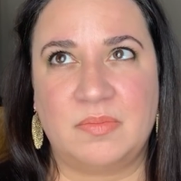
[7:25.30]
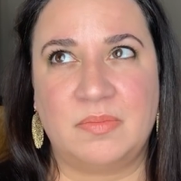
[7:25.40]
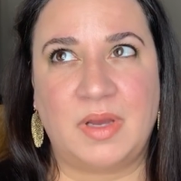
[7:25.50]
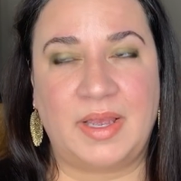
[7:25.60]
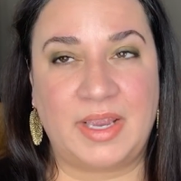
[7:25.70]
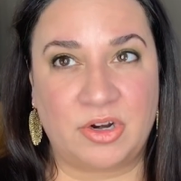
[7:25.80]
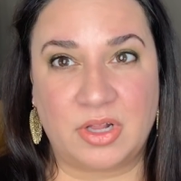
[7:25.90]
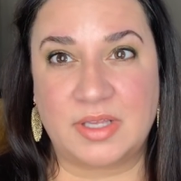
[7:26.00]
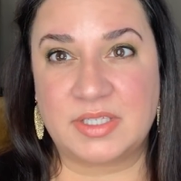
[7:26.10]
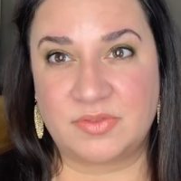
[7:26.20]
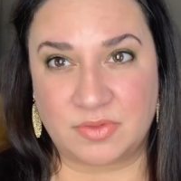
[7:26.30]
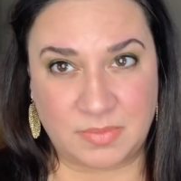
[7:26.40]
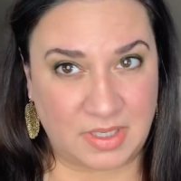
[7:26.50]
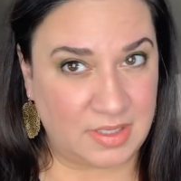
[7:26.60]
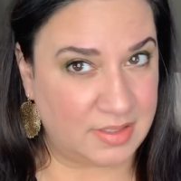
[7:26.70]
my hair loss for
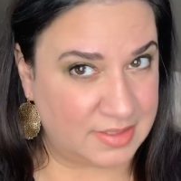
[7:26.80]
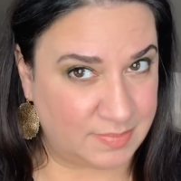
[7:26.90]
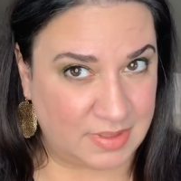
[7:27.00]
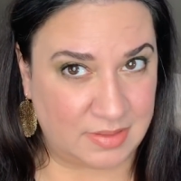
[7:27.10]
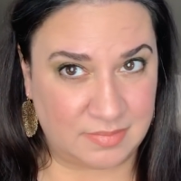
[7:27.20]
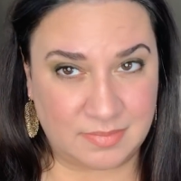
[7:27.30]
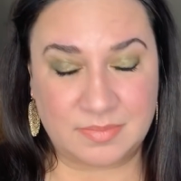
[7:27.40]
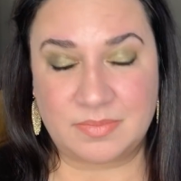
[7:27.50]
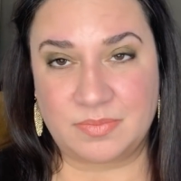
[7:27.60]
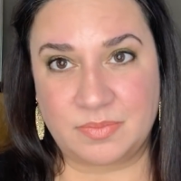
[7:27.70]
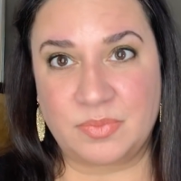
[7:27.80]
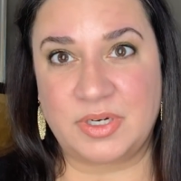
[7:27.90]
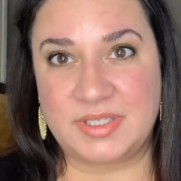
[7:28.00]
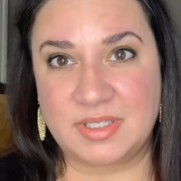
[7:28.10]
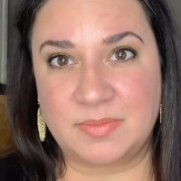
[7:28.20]
me has been
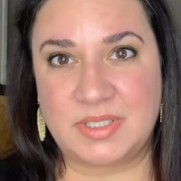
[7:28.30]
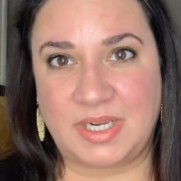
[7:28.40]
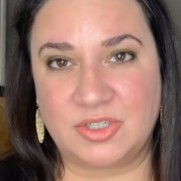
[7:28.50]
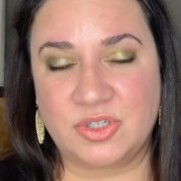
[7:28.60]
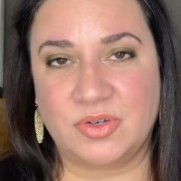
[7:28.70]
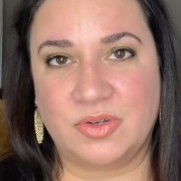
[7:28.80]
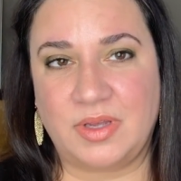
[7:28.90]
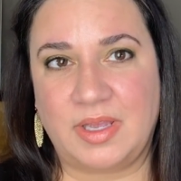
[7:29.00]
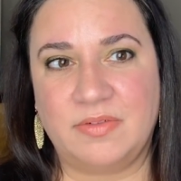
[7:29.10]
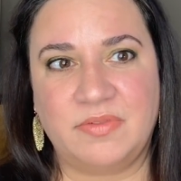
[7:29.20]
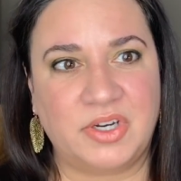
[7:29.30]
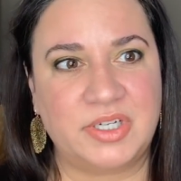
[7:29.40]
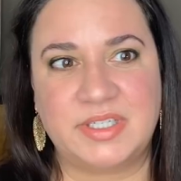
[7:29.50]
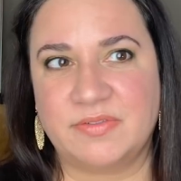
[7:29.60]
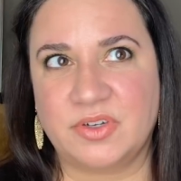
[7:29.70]
pretty substantial and
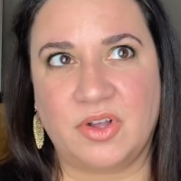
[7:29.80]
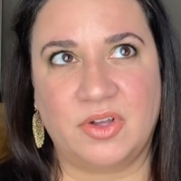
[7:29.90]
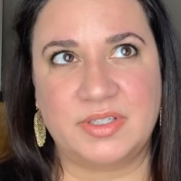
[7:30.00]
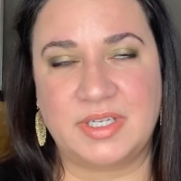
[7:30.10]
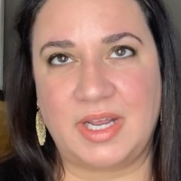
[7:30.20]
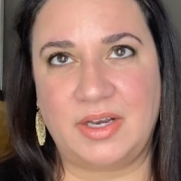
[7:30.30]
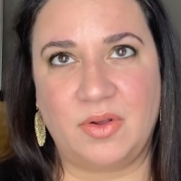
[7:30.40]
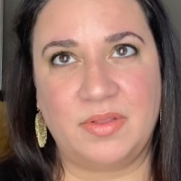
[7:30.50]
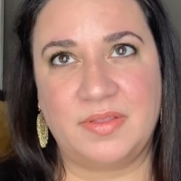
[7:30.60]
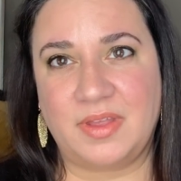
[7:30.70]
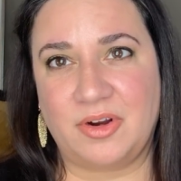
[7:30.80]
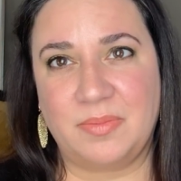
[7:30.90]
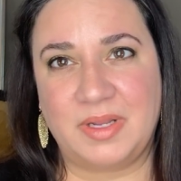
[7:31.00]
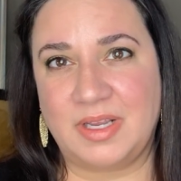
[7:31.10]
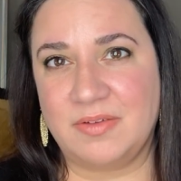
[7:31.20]
very difficult, and I know that there are
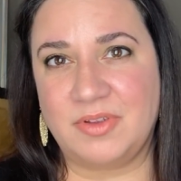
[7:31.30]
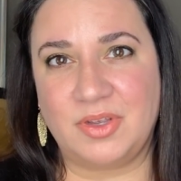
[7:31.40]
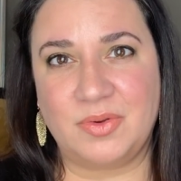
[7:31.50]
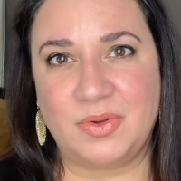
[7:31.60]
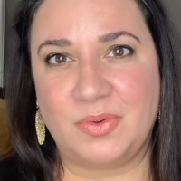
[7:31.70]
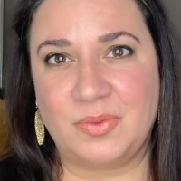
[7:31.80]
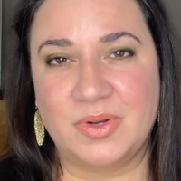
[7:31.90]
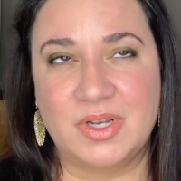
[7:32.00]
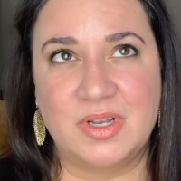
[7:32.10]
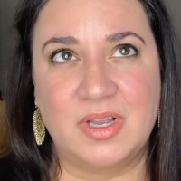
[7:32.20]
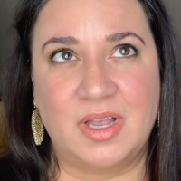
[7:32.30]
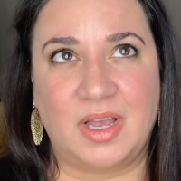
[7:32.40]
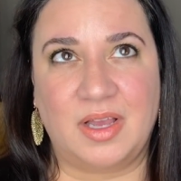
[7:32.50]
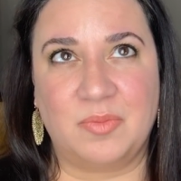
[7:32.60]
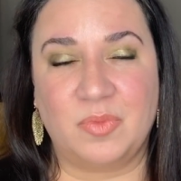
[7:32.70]
many of you who
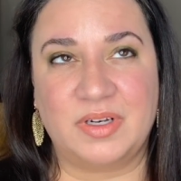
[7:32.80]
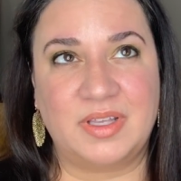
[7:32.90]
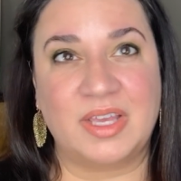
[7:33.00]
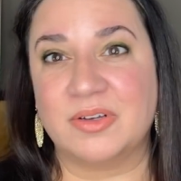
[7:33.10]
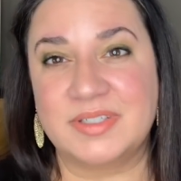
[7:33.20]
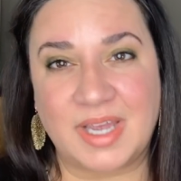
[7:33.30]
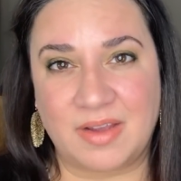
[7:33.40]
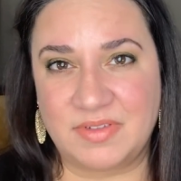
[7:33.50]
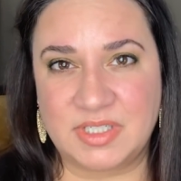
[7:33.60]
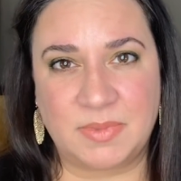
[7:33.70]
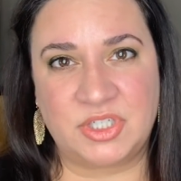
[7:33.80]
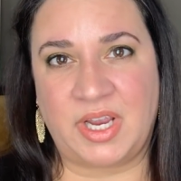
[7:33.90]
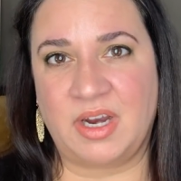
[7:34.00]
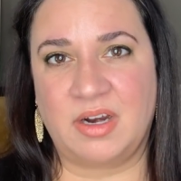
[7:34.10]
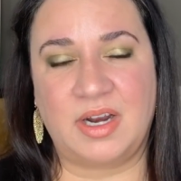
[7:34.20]
would kill to have this much
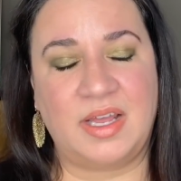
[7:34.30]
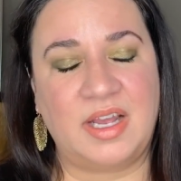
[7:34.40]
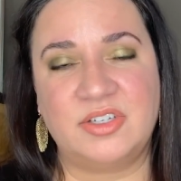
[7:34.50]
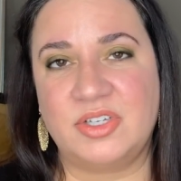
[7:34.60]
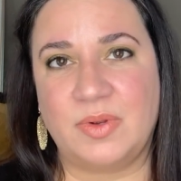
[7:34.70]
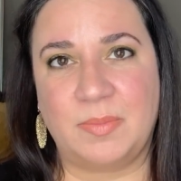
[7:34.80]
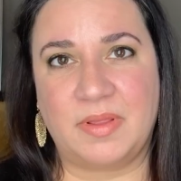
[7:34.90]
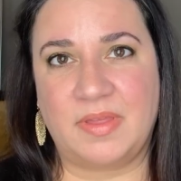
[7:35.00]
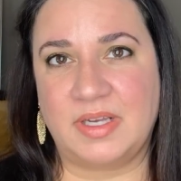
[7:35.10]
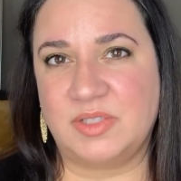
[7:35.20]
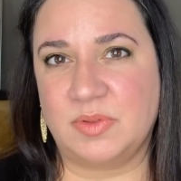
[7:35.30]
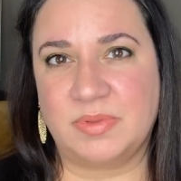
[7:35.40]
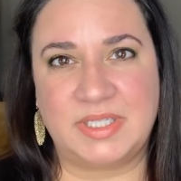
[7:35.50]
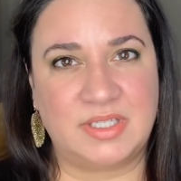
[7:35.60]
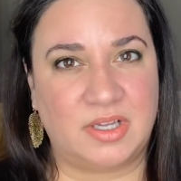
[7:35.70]
hair, and I do empathize, but
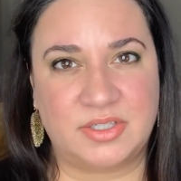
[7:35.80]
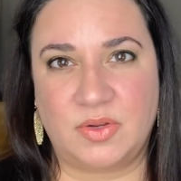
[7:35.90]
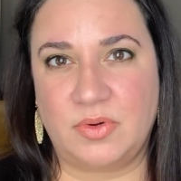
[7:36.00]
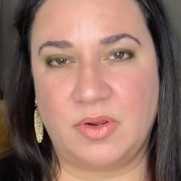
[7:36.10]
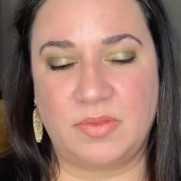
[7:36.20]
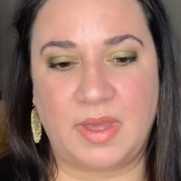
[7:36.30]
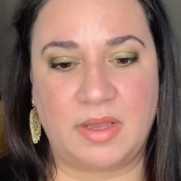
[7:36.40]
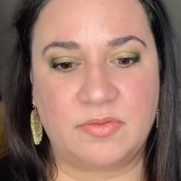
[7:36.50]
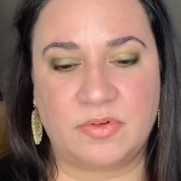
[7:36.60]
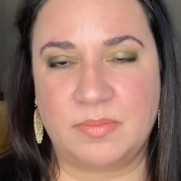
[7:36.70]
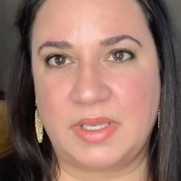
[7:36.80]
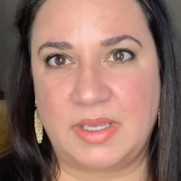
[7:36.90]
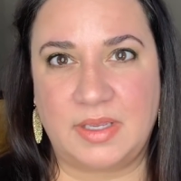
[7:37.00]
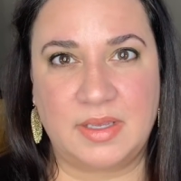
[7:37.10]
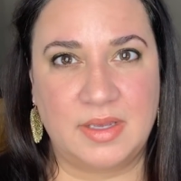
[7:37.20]
please also know that for
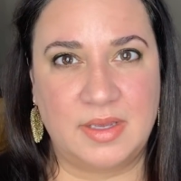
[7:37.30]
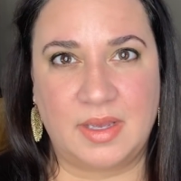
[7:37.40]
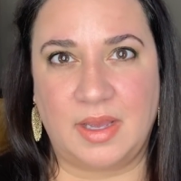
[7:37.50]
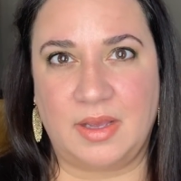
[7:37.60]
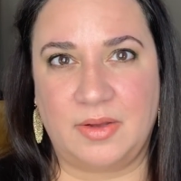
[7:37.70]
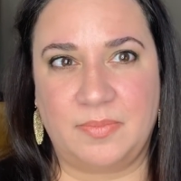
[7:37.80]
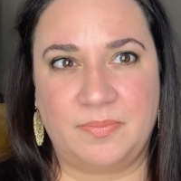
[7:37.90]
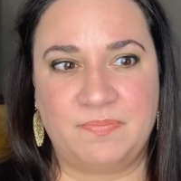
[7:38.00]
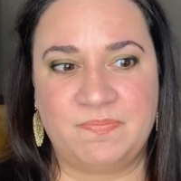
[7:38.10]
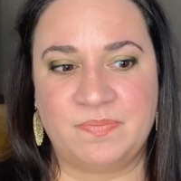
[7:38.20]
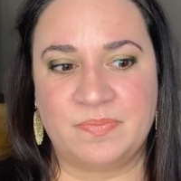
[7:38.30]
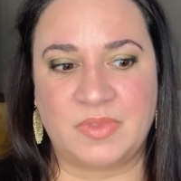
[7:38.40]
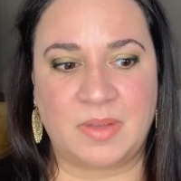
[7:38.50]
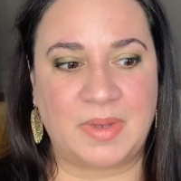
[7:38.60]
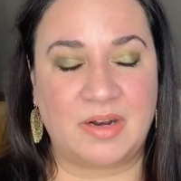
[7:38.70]
me,
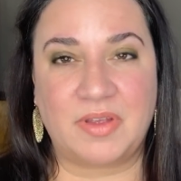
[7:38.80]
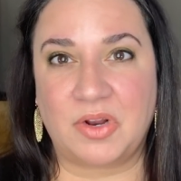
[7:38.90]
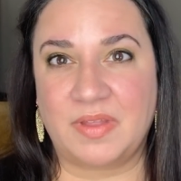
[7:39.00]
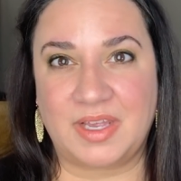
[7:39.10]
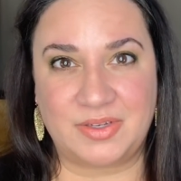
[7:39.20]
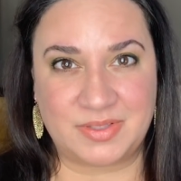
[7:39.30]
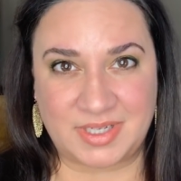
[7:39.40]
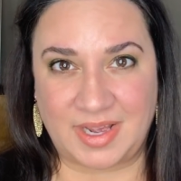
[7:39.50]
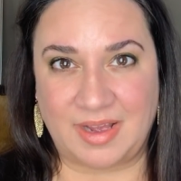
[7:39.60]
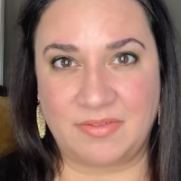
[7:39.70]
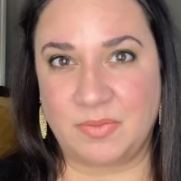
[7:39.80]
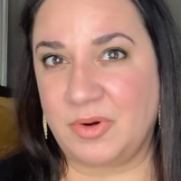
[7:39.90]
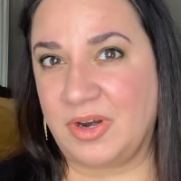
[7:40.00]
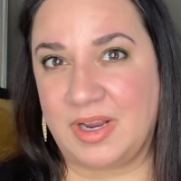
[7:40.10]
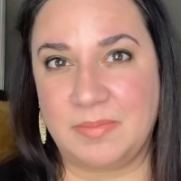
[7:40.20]
the amount of hair that I used to have and
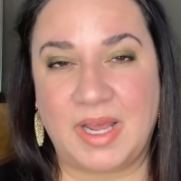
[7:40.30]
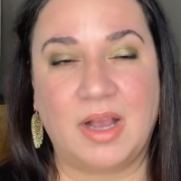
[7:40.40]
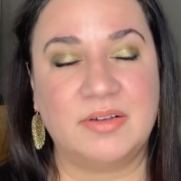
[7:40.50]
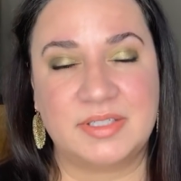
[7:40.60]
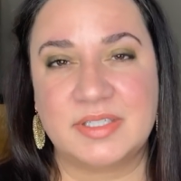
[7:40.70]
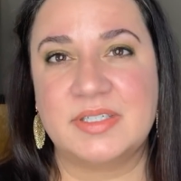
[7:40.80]
where I am now,